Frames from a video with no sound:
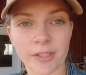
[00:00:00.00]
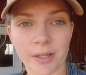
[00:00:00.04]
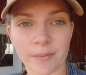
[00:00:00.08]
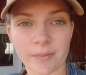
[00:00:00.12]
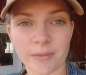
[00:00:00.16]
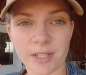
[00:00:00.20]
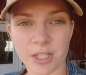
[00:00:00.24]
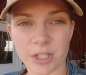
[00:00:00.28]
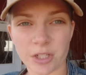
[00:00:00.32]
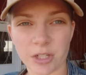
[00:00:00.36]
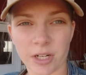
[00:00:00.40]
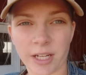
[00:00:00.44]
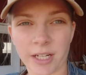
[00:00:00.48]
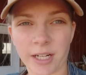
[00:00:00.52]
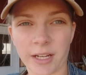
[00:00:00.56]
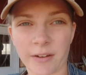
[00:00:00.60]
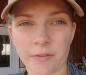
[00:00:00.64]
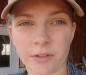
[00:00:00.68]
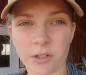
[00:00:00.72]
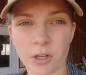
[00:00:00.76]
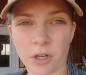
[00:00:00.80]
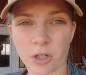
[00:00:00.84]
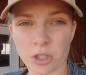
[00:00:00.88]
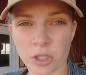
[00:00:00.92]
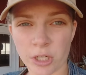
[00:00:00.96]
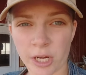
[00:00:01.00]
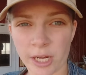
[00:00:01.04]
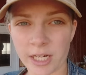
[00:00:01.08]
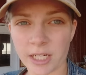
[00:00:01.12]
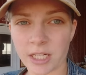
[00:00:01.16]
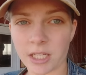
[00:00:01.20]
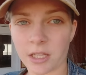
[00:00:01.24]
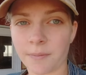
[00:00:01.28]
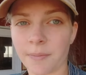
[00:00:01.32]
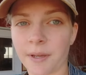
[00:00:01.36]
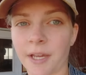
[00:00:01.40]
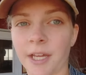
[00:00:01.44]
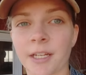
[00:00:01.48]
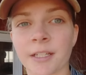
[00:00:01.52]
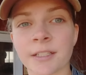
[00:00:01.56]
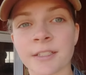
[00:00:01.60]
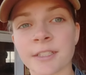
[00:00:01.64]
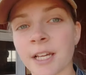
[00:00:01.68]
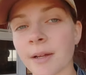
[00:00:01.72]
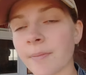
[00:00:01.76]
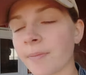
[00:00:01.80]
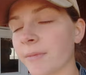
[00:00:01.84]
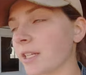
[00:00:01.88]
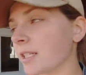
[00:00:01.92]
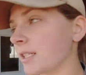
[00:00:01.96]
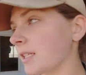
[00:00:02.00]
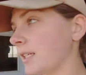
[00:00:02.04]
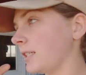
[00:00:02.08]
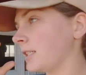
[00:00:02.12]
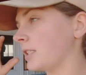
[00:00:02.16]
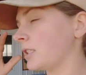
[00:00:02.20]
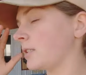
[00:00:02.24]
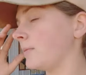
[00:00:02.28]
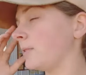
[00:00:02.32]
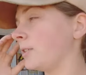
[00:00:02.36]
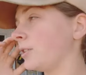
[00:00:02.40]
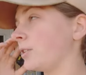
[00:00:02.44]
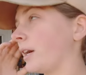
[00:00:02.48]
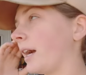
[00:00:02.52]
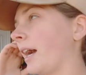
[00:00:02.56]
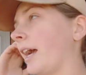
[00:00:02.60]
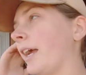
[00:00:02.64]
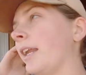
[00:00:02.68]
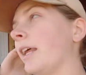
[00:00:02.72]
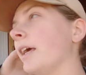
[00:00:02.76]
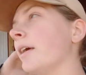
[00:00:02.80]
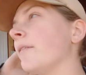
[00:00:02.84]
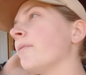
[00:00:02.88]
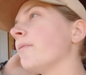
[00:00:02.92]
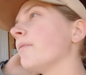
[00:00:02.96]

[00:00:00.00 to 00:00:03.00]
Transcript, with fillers: some that's dry enough to go straight into the bin, some that needs to be dried.